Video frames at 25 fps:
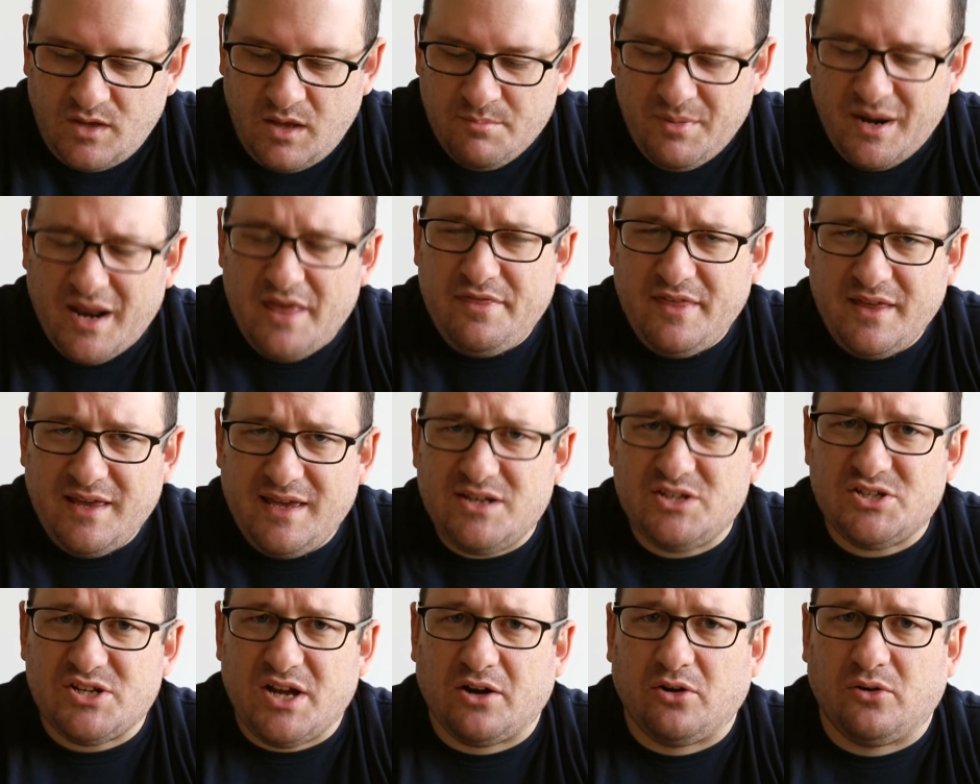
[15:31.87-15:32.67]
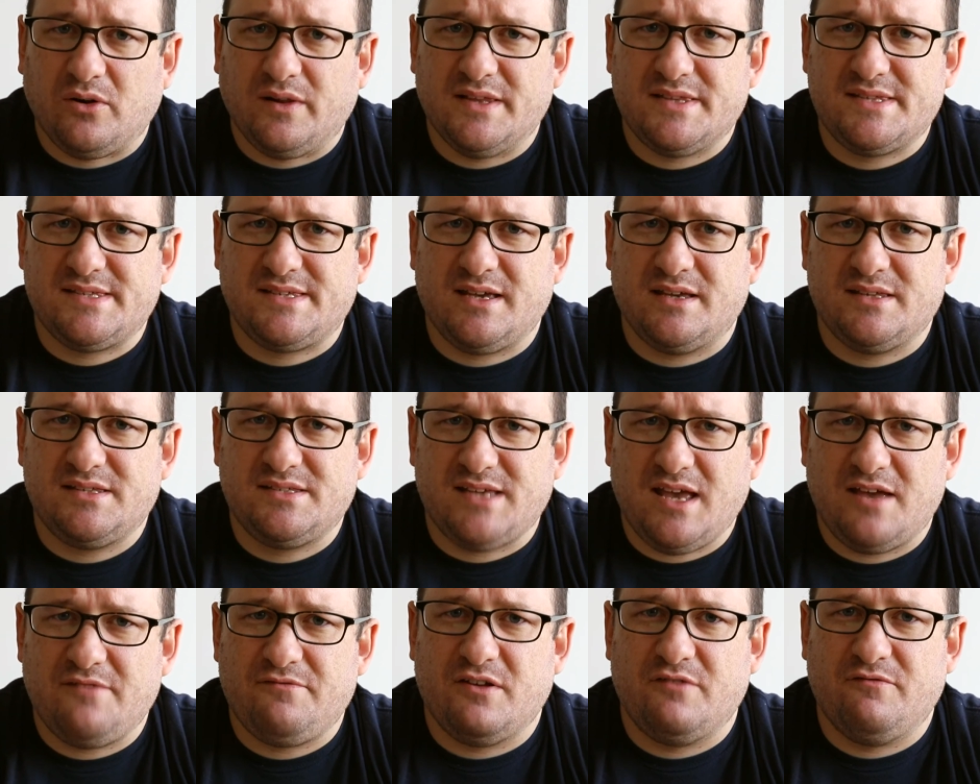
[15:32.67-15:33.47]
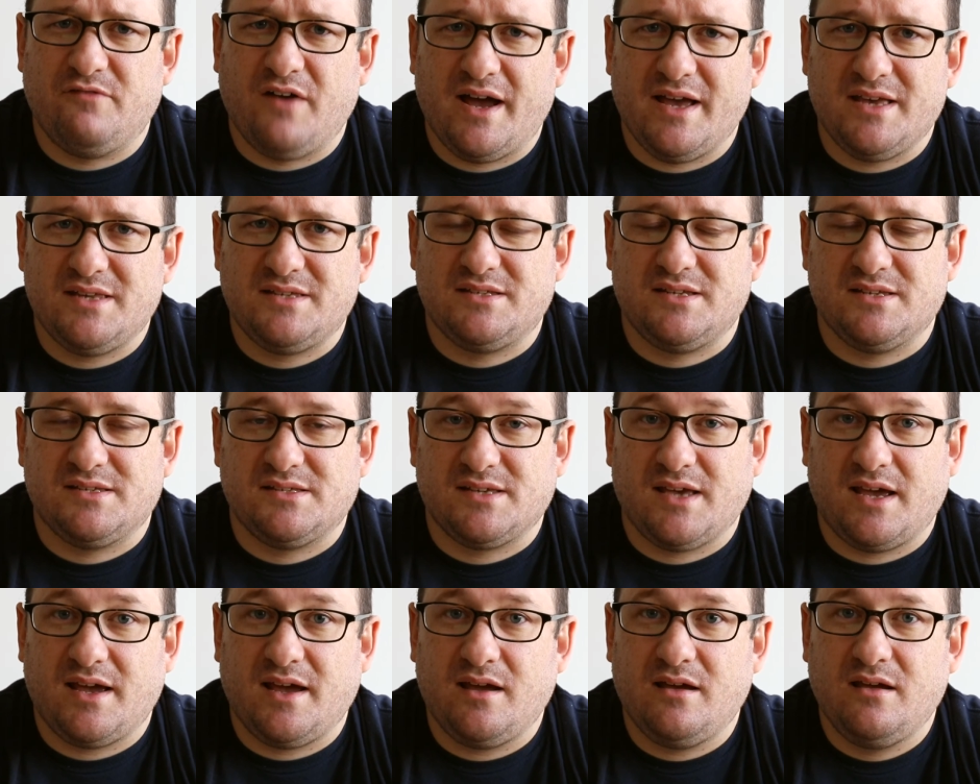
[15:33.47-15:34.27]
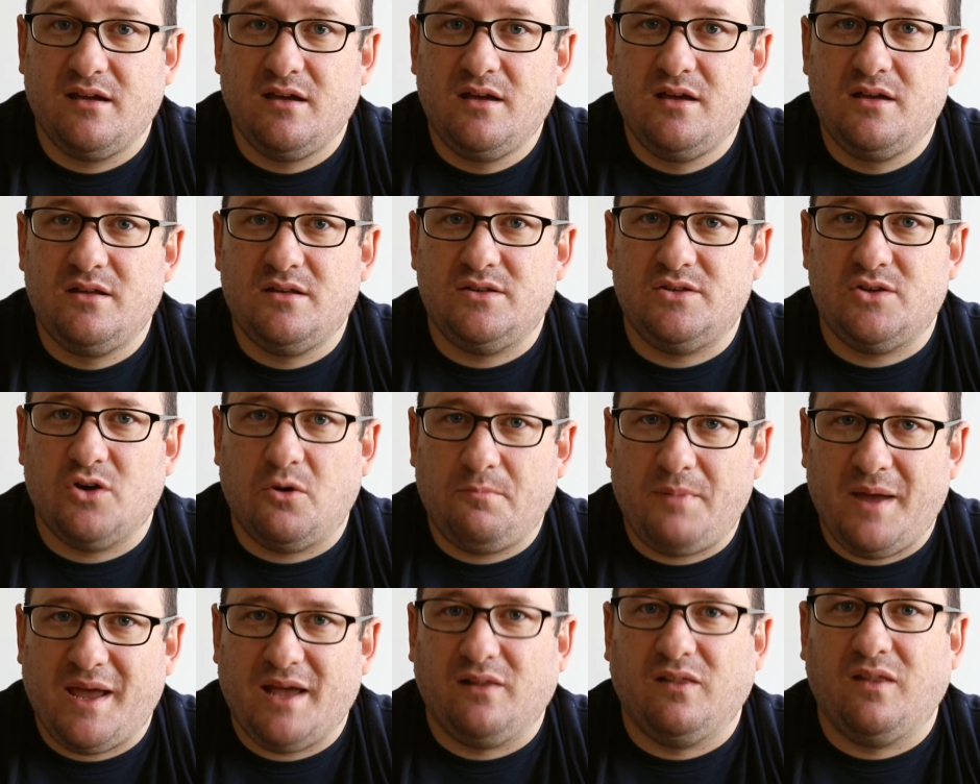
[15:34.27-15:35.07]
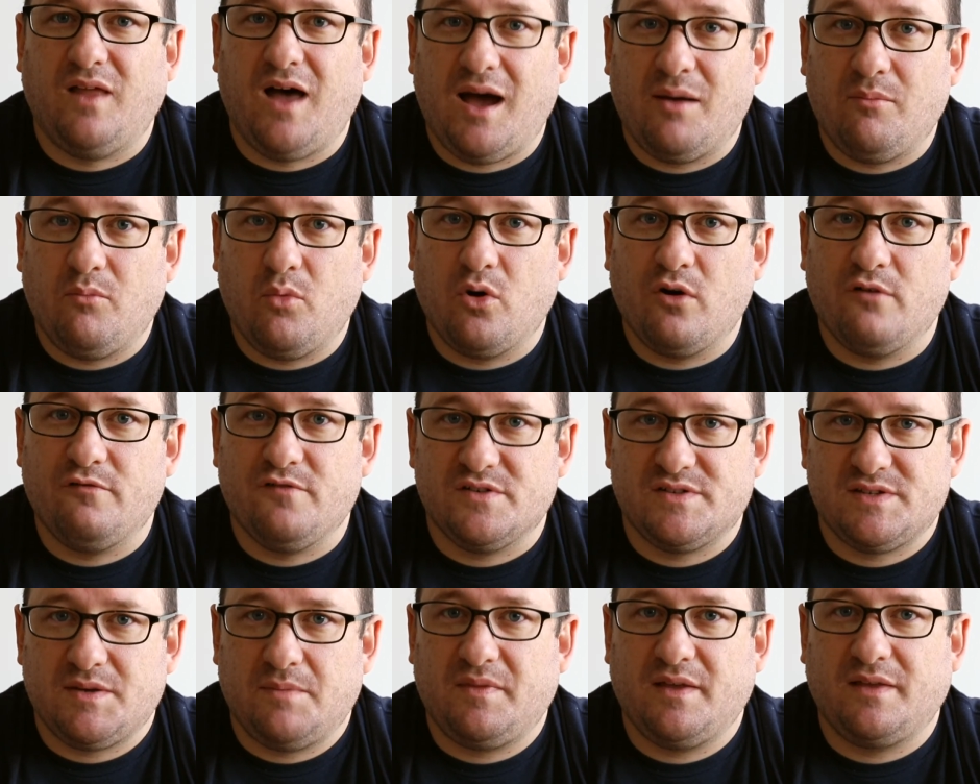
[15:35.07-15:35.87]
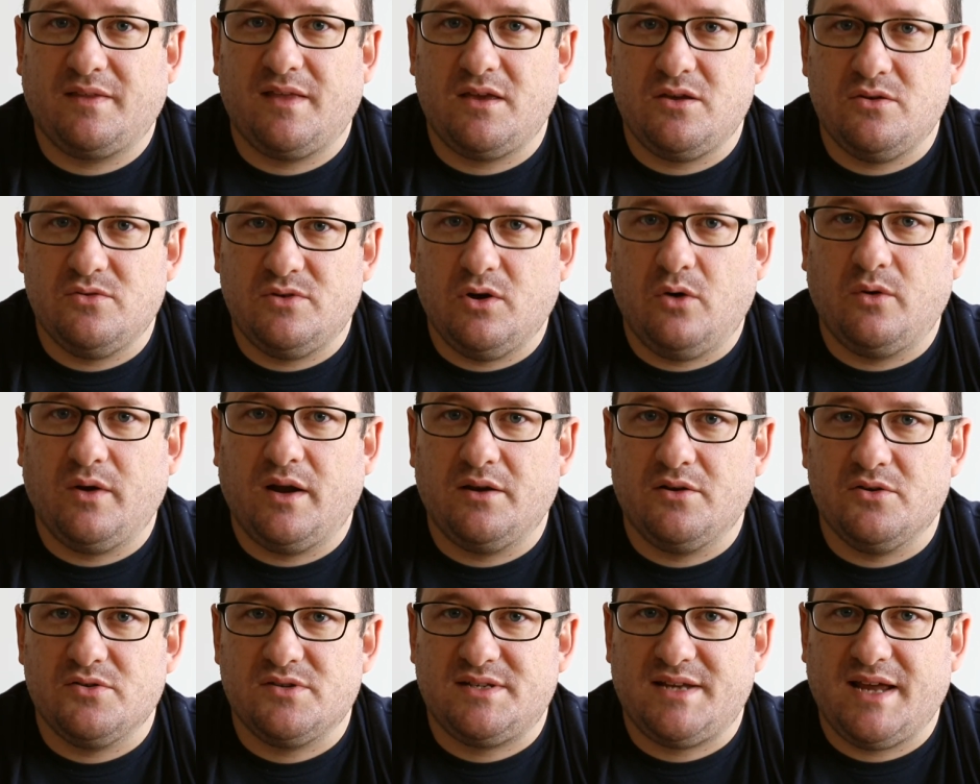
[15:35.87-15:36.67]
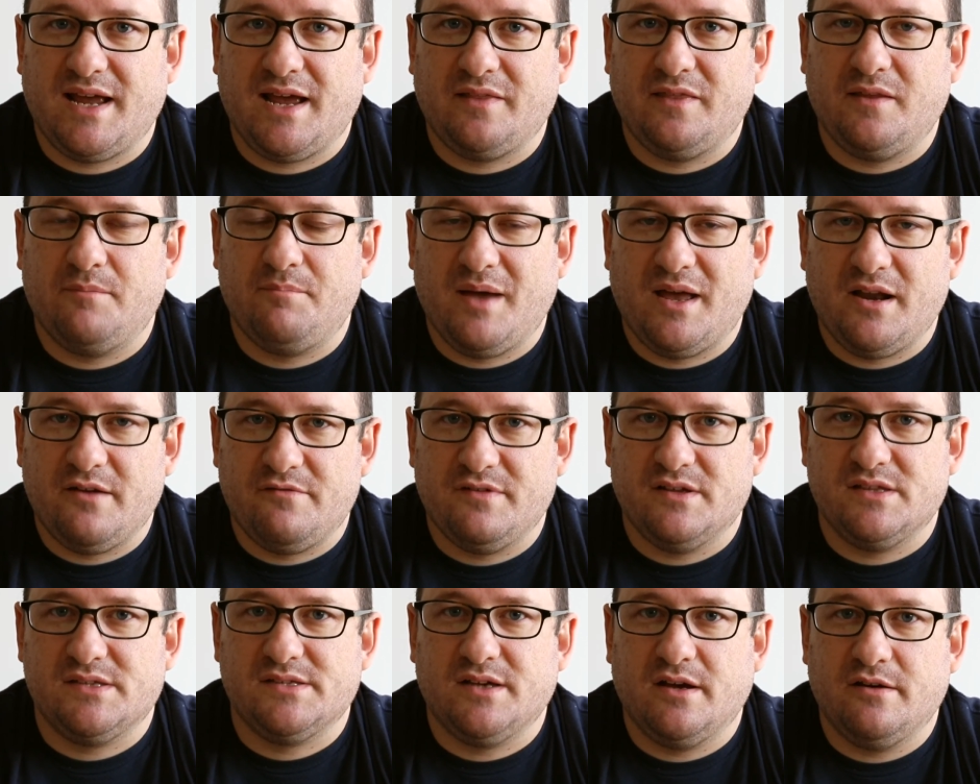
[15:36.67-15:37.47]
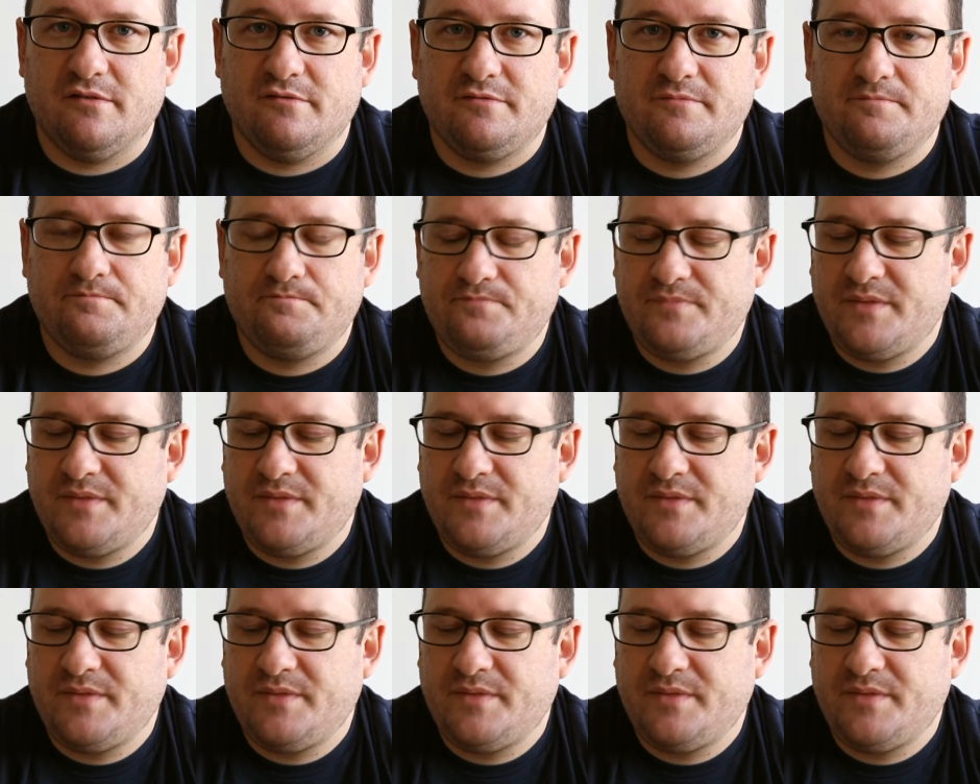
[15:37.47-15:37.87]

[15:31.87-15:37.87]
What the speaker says: But I think in general it's safe advice to say don't pay a lot more for something that you don't understand the benefits of.